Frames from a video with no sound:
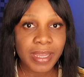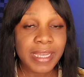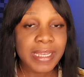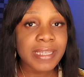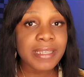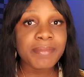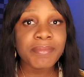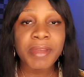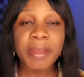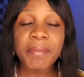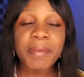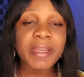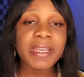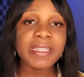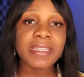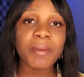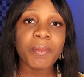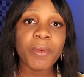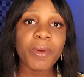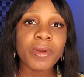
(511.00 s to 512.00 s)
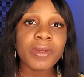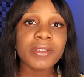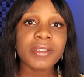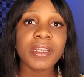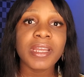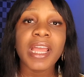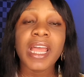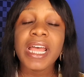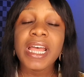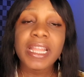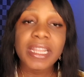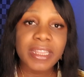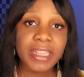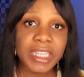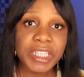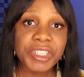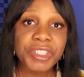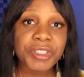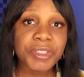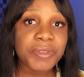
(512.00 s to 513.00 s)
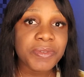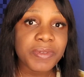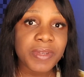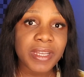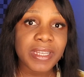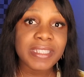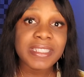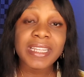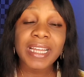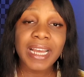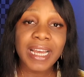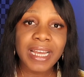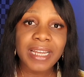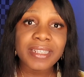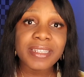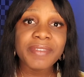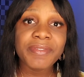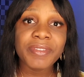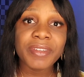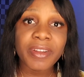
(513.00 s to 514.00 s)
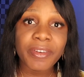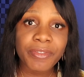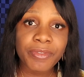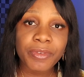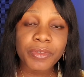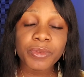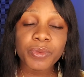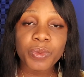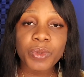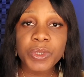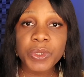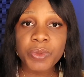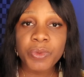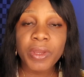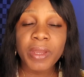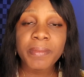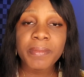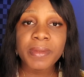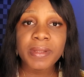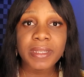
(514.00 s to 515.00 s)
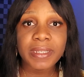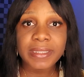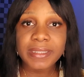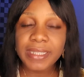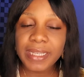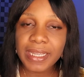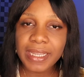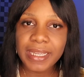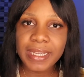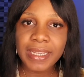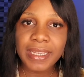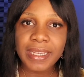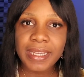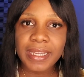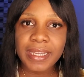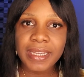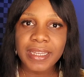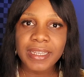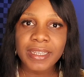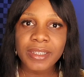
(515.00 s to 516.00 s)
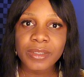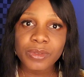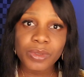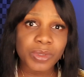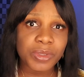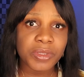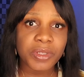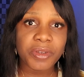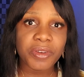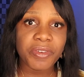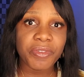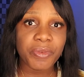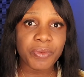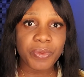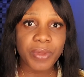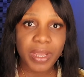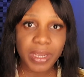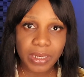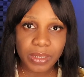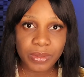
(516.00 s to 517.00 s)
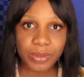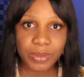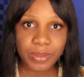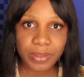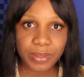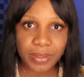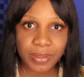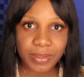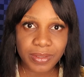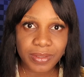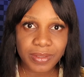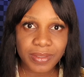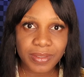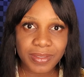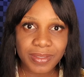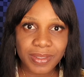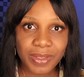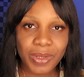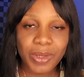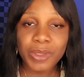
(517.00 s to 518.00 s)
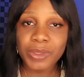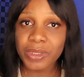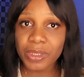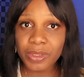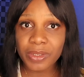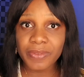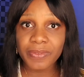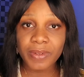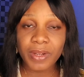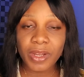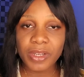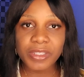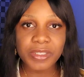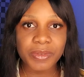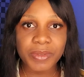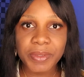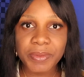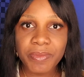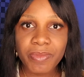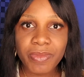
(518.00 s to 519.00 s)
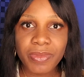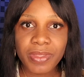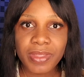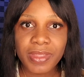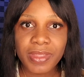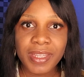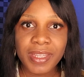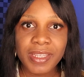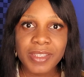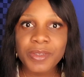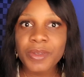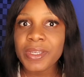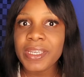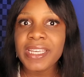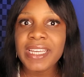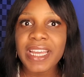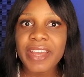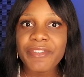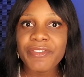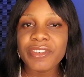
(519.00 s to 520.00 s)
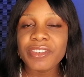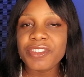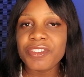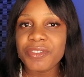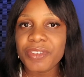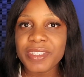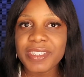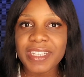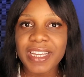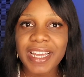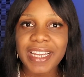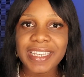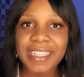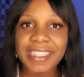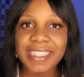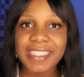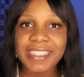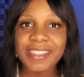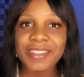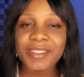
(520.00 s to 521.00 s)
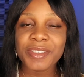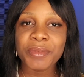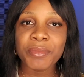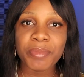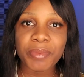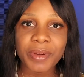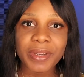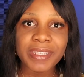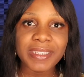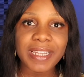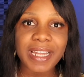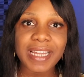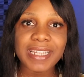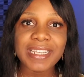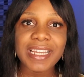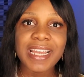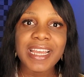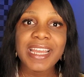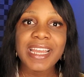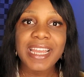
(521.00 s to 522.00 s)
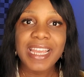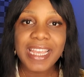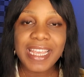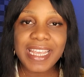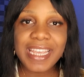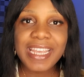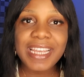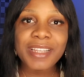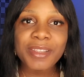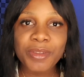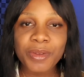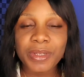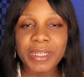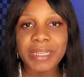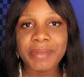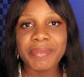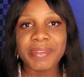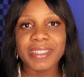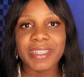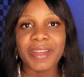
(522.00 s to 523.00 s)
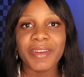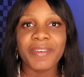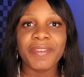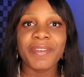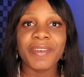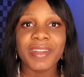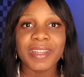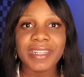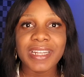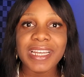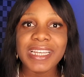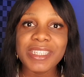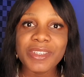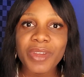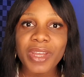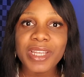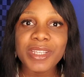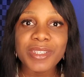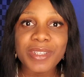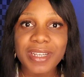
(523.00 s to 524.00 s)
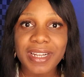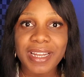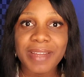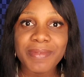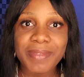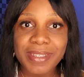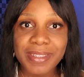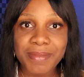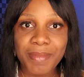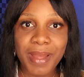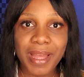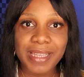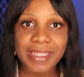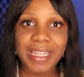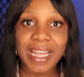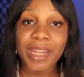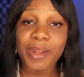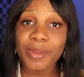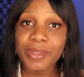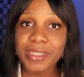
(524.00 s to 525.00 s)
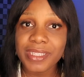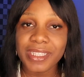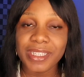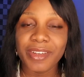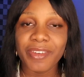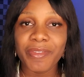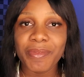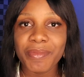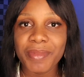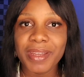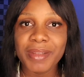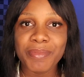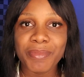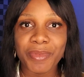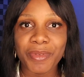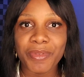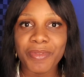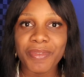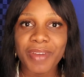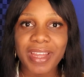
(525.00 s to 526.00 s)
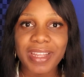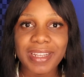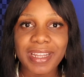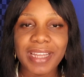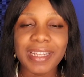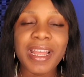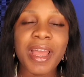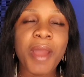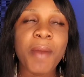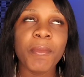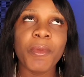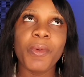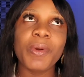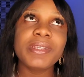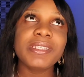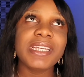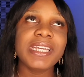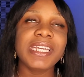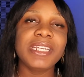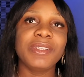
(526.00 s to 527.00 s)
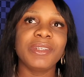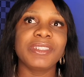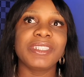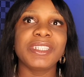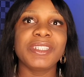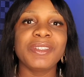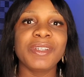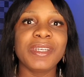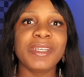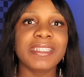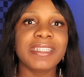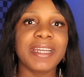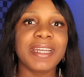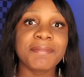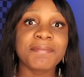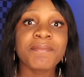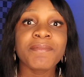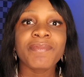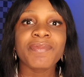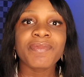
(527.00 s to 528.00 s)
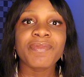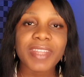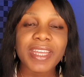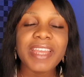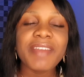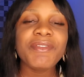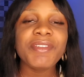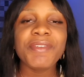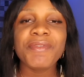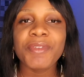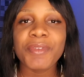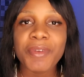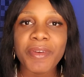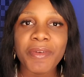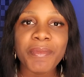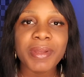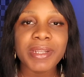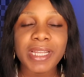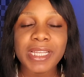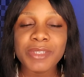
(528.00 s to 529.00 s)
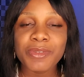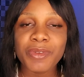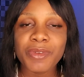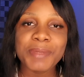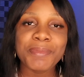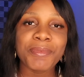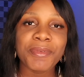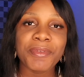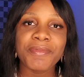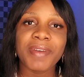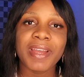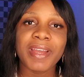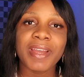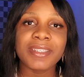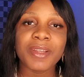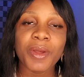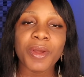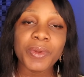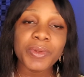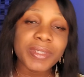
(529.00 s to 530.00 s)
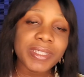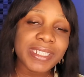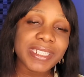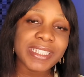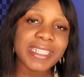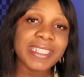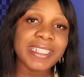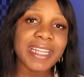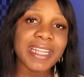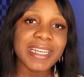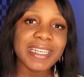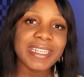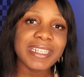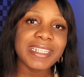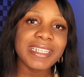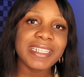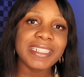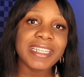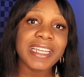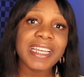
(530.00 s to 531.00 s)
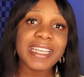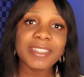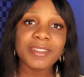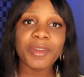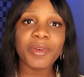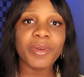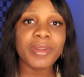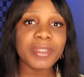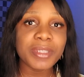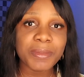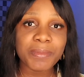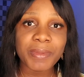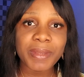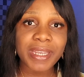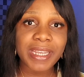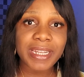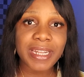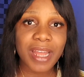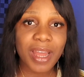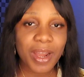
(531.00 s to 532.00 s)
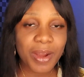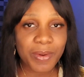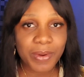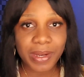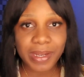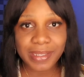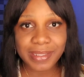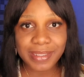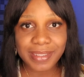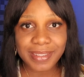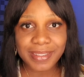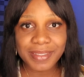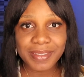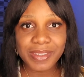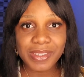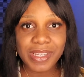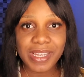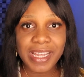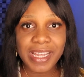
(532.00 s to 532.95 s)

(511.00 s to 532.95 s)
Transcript: Maybe he's among the Nigerians that can't even afford 1 square meal a day, not talk of wear clothes or talk of luxury. So he got frustrated to the point that he told himself that he's going to climb this mast, and until the government provide that. But one thing he doesn't know is that even if the government is going to provide all these things that he needs, it's not going to be in hours.